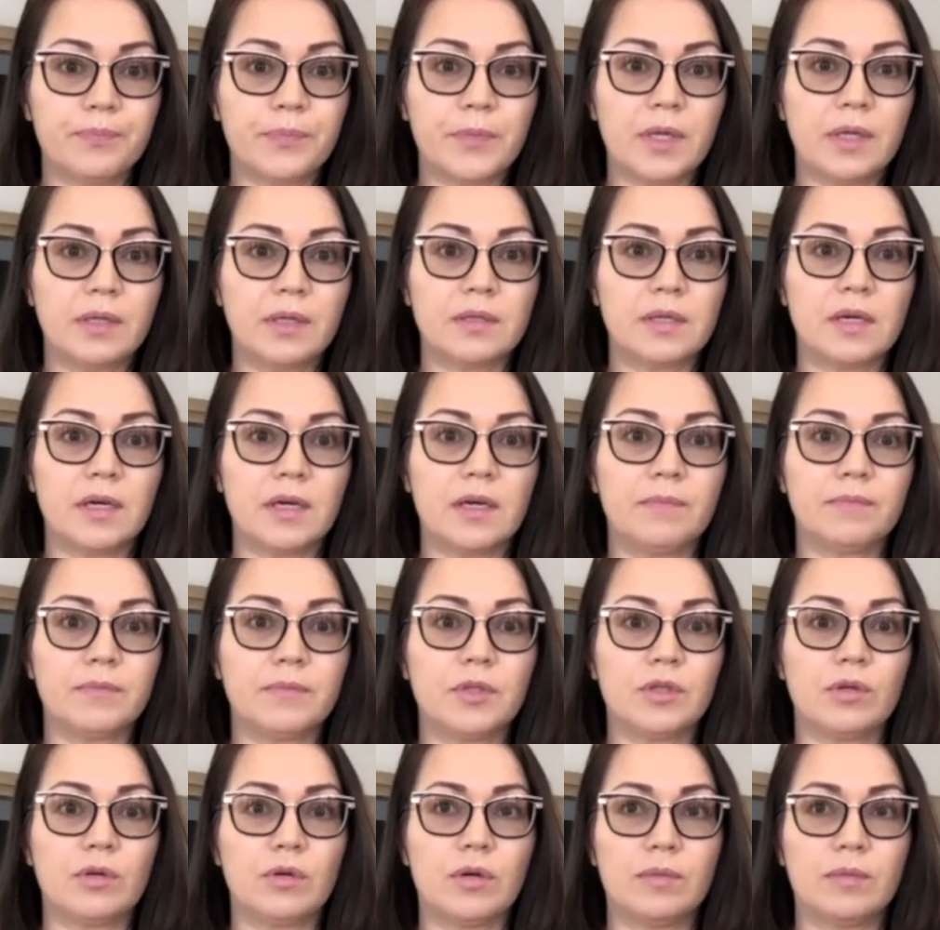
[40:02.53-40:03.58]
And,
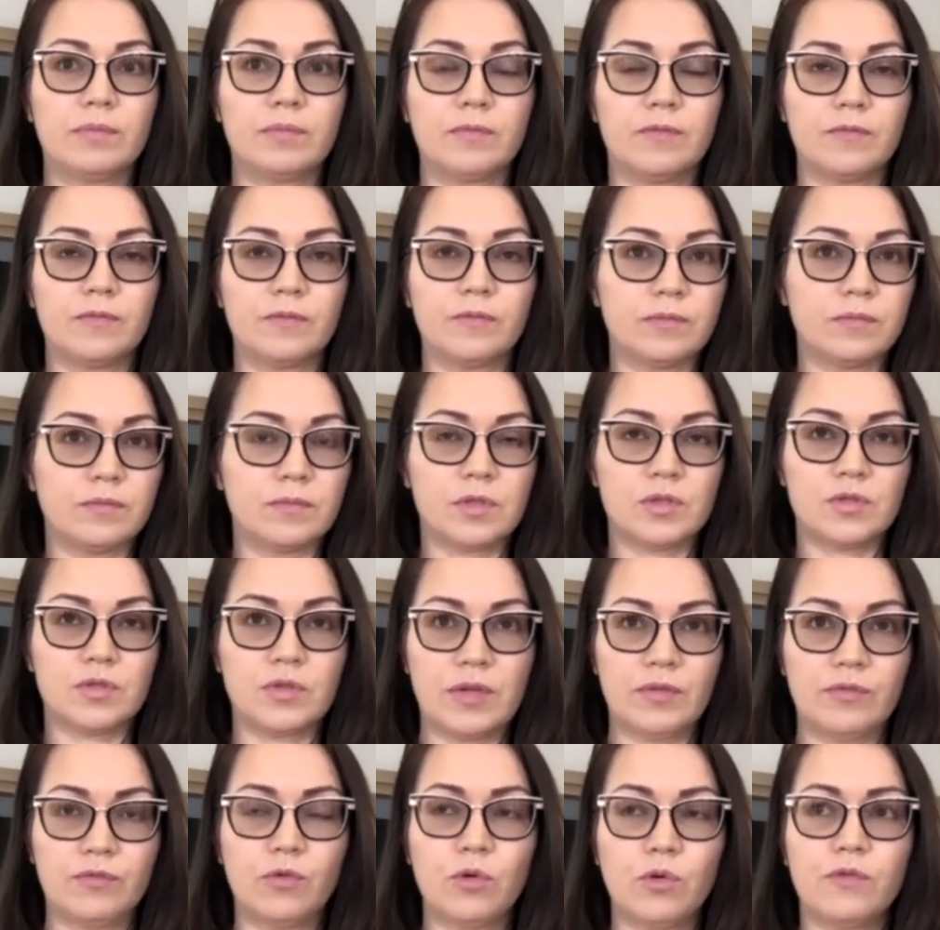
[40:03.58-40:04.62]
I'm
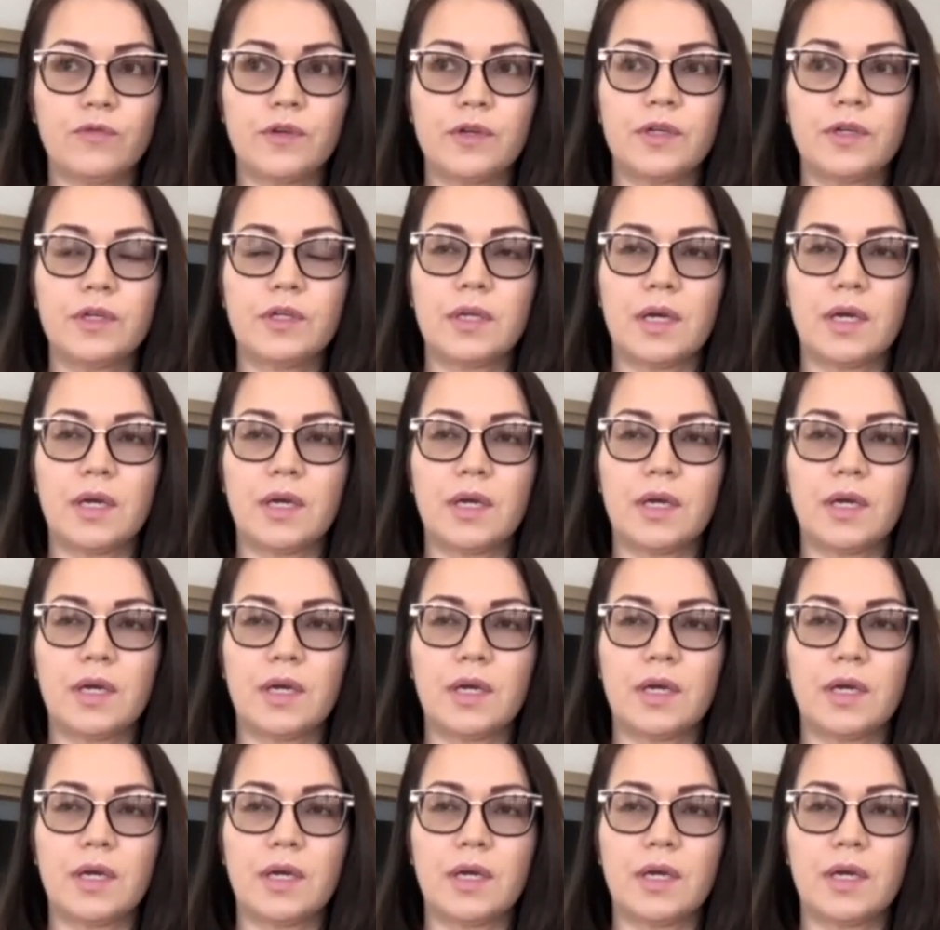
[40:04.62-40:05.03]
straightforward.